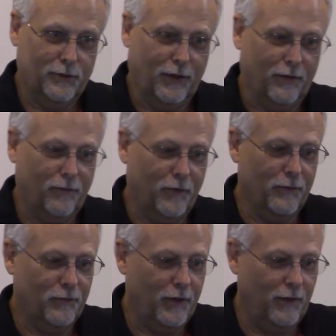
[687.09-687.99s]
John
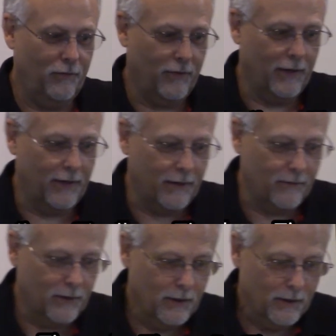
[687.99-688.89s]

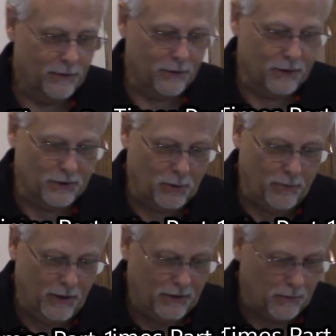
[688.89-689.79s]
15:5. They're
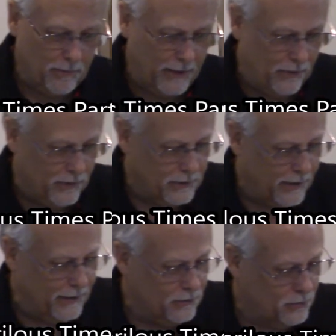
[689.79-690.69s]
disobedient to parents,
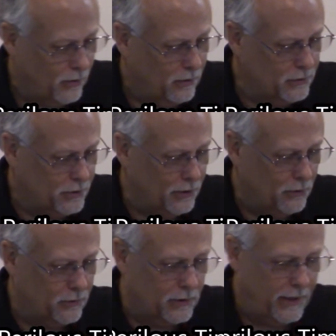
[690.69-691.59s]
headstrong
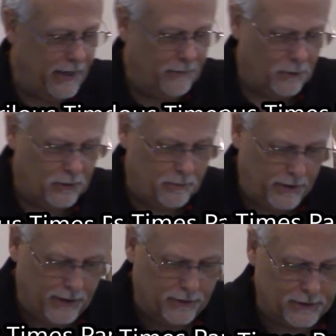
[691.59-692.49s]
children, hateful to
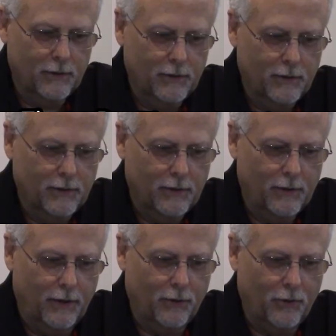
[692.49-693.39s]
parents,
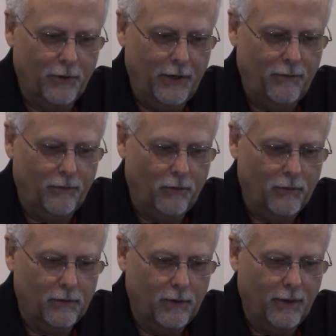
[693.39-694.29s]

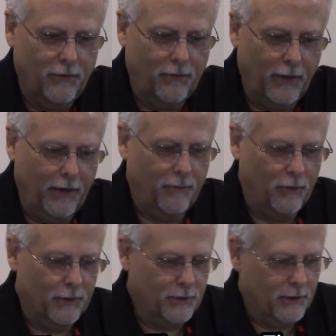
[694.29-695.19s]
ungrateful,
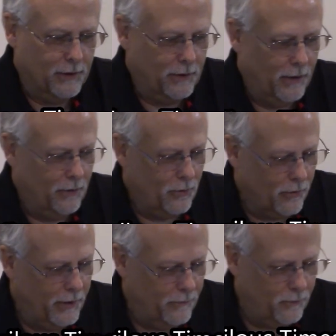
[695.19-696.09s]
unthankful, it says,
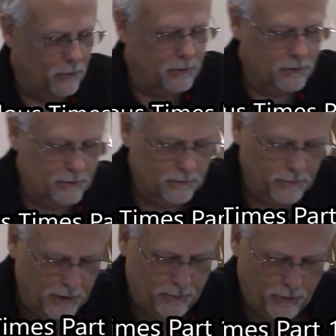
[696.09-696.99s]
ungrateful
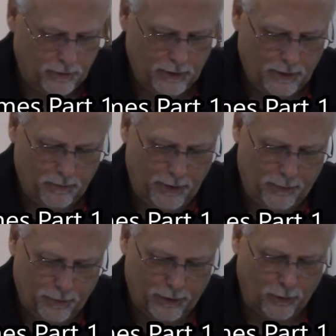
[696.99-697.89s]
people.
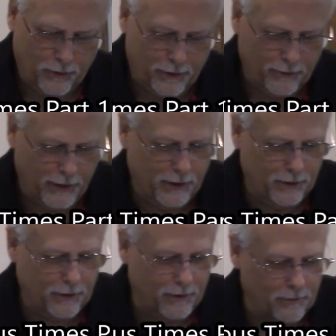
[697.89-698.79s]
People don't
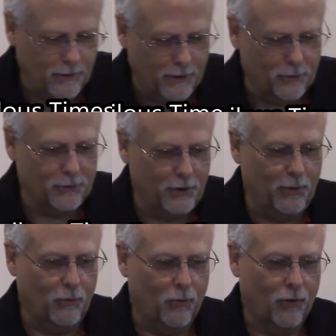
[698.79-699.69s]
thank others
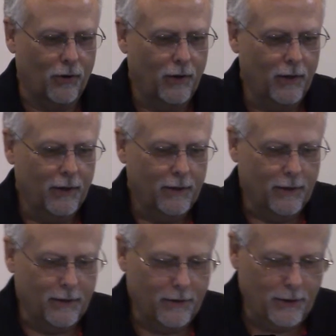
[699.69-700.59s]
anymore.
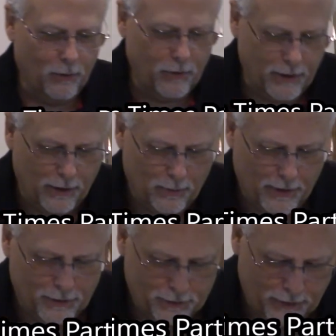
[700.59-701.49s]
They don't care
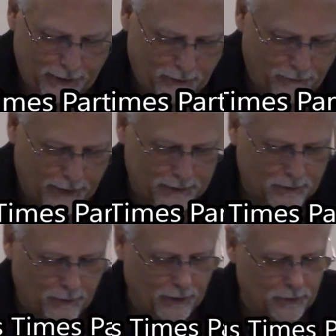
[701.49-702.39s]
about the
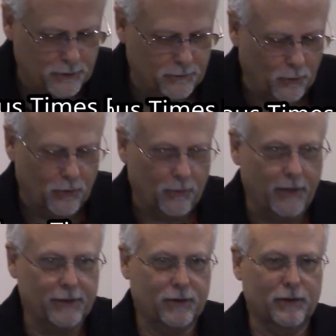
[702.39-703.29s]
sacrifice of others for them.
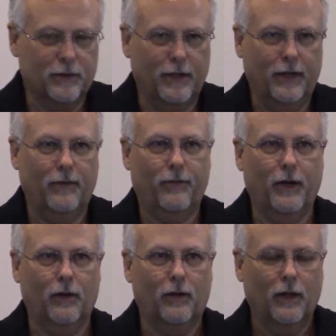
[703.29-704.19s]
That's the
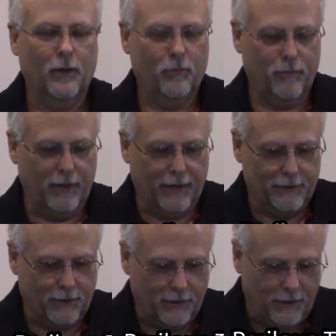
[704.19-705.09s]
NFL
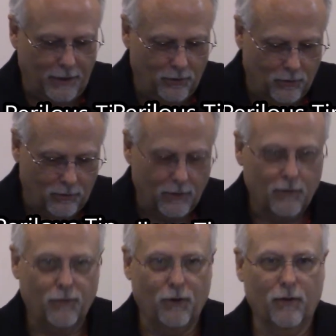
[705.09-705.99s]
guys that kneel
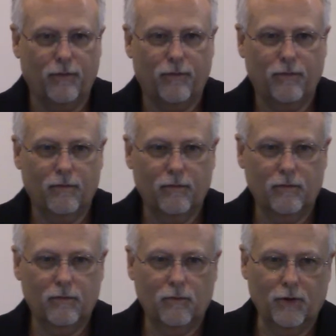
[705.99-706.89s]
for the
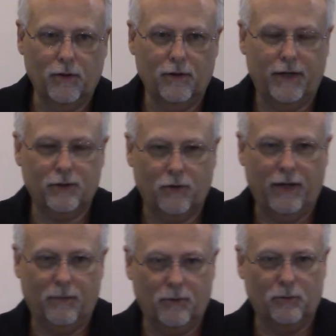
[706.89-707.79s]
when the national
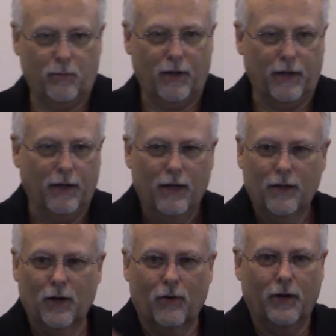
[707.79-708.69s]
anthem's played.
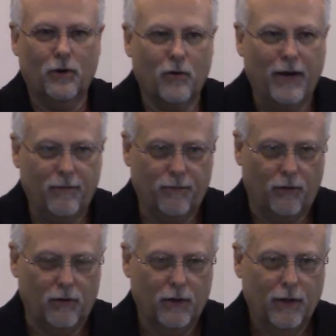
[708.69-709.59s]
They're ungrateful.